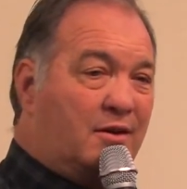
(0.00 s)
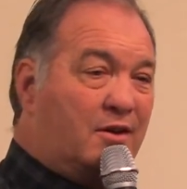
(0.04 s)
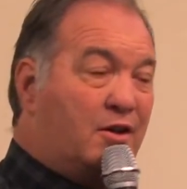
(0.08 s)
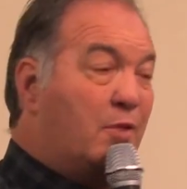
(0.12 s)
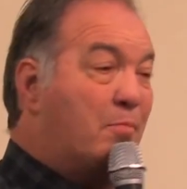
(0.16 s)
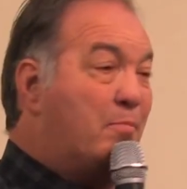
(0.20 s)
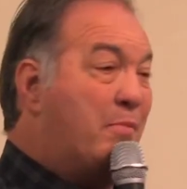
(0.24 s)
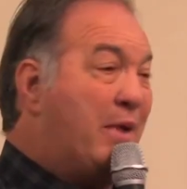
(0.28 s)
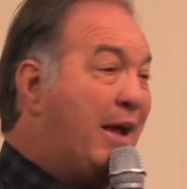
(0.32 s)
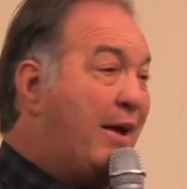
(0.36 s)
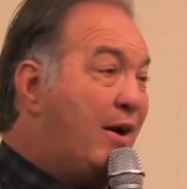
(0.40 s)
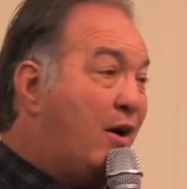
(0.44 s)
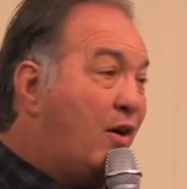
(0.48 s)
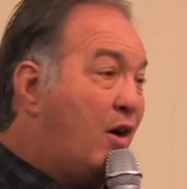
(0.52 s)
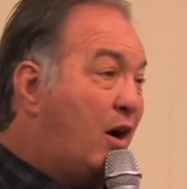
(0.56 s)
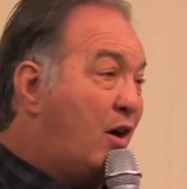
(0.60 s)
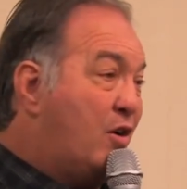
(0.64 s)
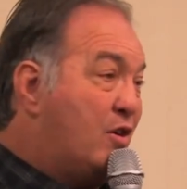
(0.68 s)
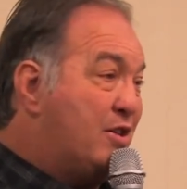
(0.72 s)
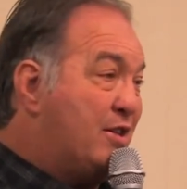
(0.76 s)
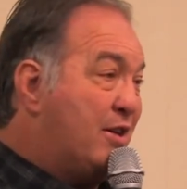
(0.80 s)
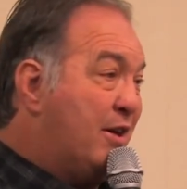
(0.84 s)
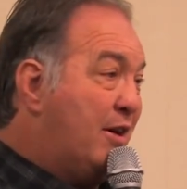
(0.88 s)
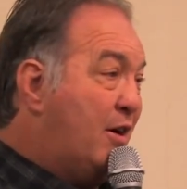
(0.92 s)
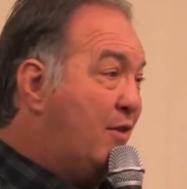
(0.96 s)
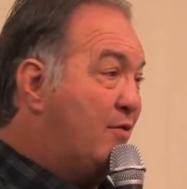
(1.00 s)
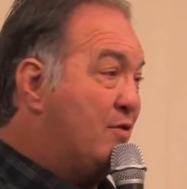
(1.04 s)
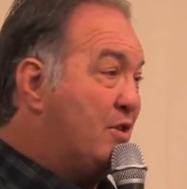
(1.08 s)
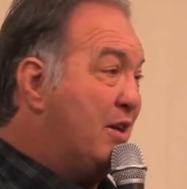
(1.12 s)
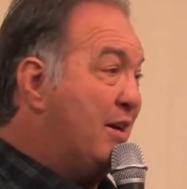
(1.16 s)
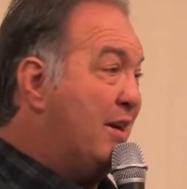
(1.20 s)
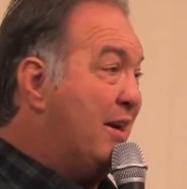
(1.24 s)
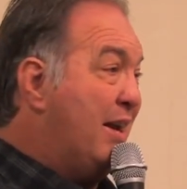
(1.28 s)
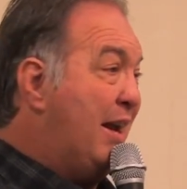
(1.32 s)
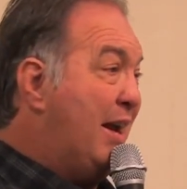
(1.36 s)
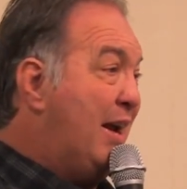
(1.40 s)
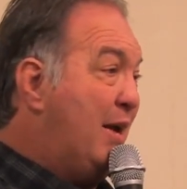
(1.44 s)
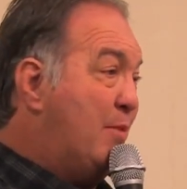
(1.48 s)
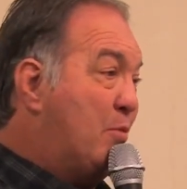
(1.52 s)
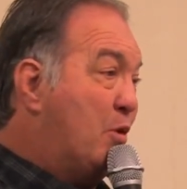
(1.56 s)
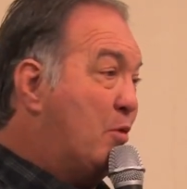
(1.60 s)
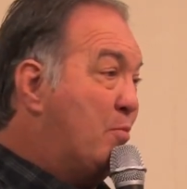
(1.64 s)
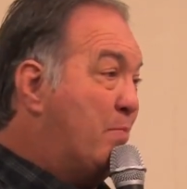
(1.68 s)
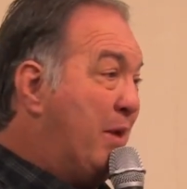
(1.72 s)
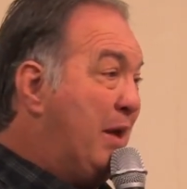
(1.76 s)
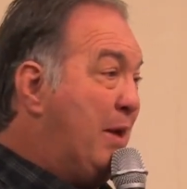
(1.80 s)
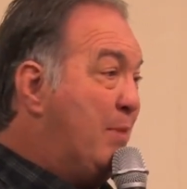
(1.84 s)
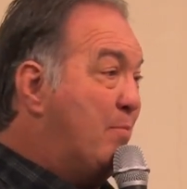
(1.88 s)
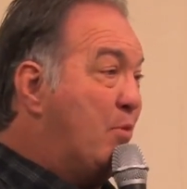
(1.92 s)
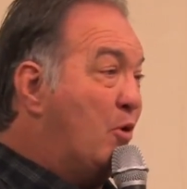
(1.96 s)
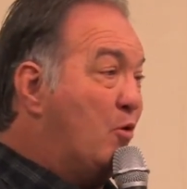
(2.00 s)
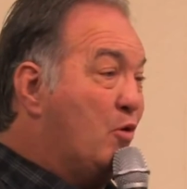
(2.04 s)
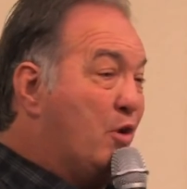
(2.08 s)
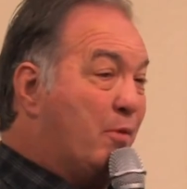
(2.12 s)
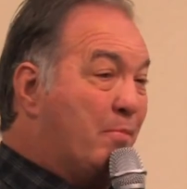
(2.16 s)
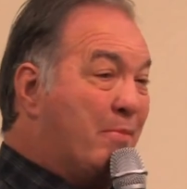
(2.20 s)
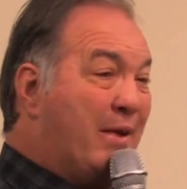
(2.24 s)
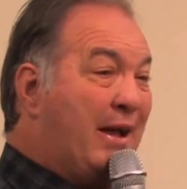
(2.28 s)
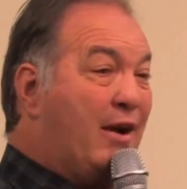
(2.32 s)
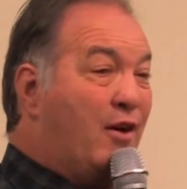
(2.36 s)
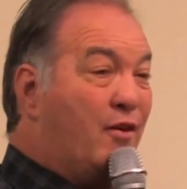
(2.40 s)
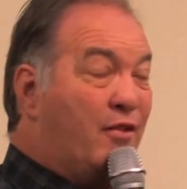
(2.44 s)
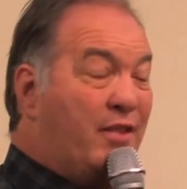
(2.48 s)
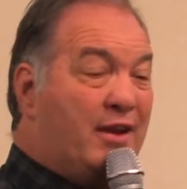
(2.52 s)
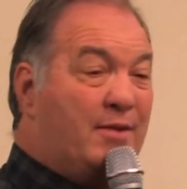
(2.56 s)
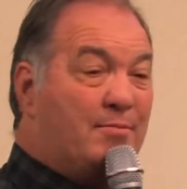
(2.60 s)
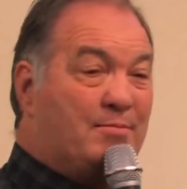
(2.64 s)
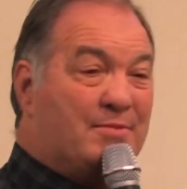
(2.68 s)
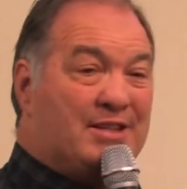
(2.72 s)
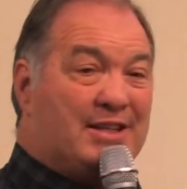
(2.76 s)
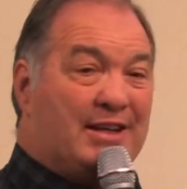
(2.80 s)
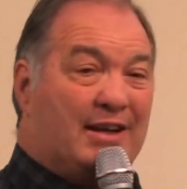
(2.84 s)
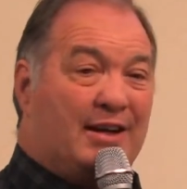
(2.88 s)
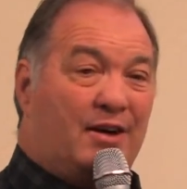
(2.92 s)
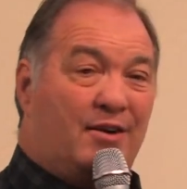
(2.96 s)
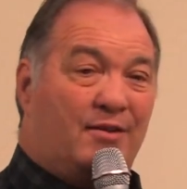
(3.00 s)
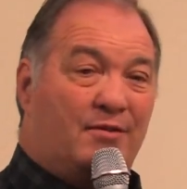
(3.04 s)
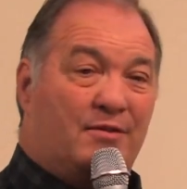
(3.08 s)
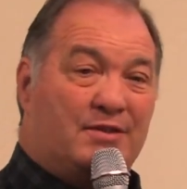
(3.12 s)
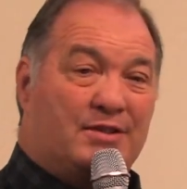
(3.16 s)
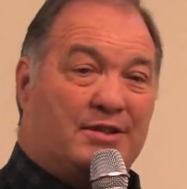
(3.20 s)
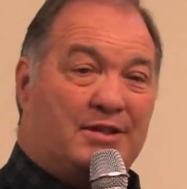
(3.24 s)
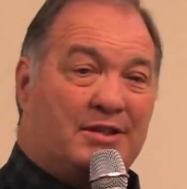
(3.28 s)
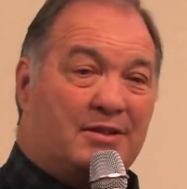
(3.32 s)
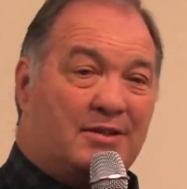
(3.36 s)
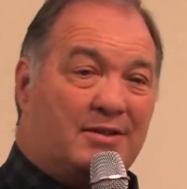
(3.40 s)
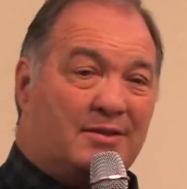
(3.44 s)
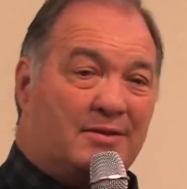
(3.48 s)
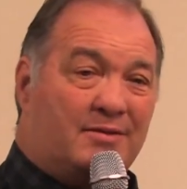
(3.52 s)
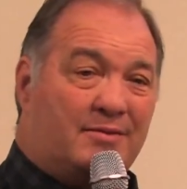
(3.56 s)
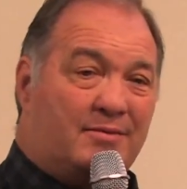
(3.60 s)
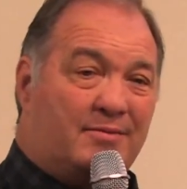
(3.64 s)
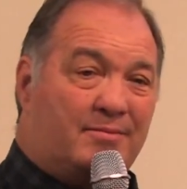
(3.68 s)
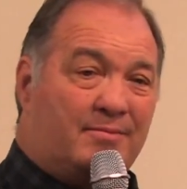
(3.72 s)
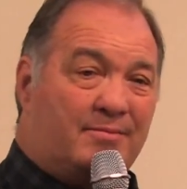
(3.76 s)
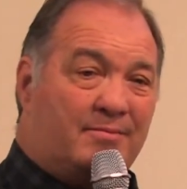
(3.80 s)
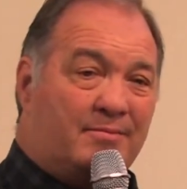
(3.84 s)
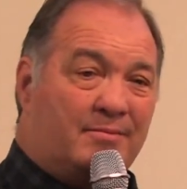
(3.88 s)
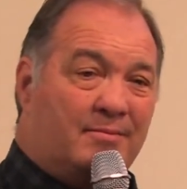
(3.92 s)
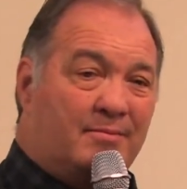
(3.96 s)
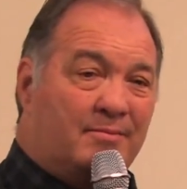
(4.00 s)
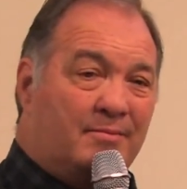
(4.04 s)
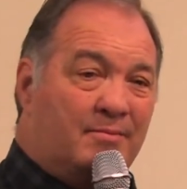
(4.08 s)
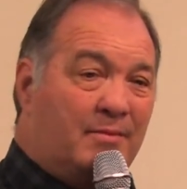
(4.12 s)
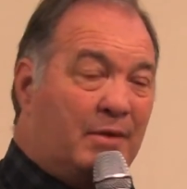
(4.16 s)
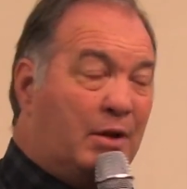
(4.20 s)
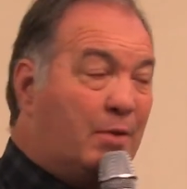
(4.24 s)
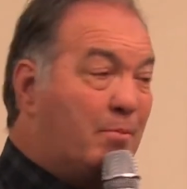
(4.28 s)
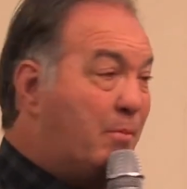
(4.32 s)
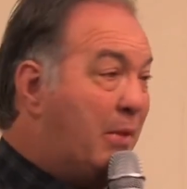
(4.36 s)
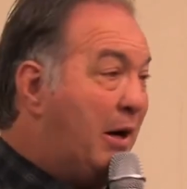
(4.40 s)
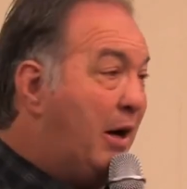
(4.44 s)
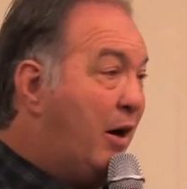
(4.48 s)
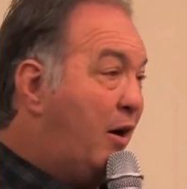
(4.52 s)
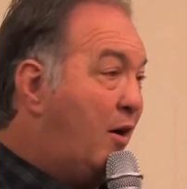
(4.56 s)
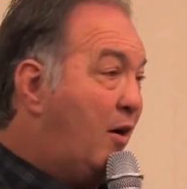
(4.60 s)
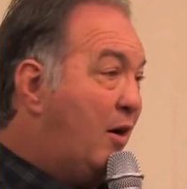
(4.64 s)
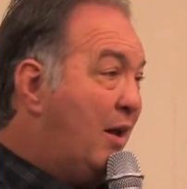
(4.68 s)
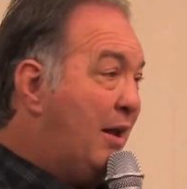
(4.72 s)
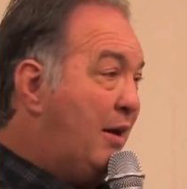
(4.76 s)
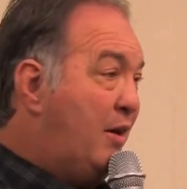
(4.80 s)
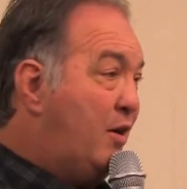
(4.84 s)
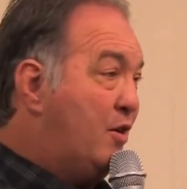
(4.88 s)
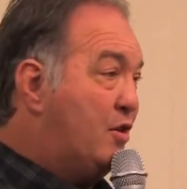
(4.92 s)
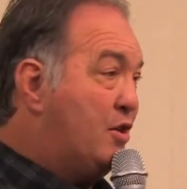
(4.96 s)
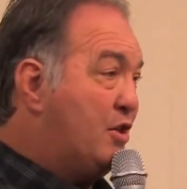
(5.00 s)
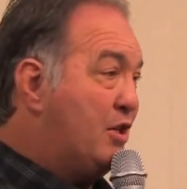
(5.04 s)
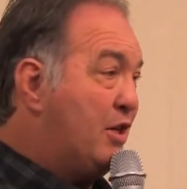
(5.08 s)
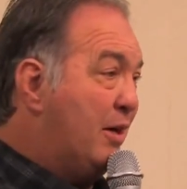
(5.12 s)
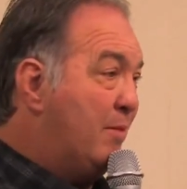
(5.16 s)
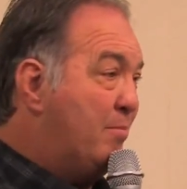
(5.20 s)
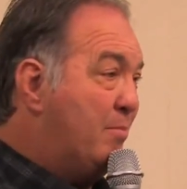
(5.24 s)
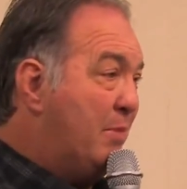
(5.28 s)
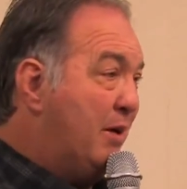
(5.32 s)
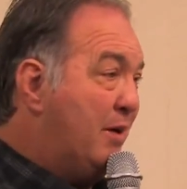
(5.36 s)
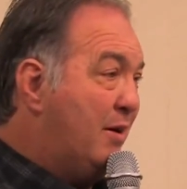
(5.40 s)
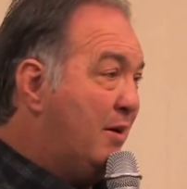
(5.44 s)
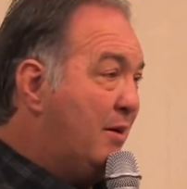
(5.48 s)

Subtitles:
to better ourselves and enable people to better themselves by our leadership.